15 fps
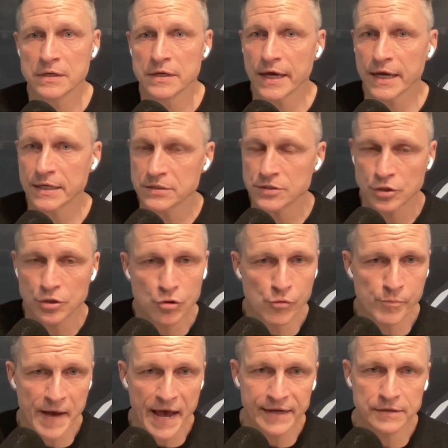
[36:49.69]
and you can go
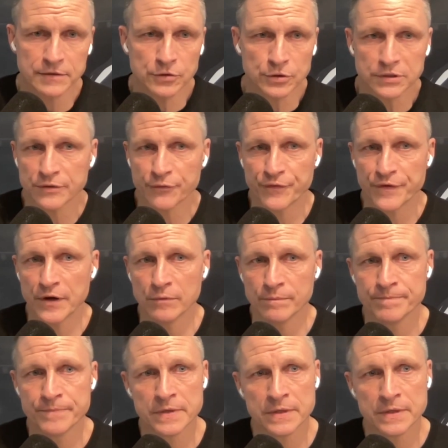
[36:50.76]
back and look at the film.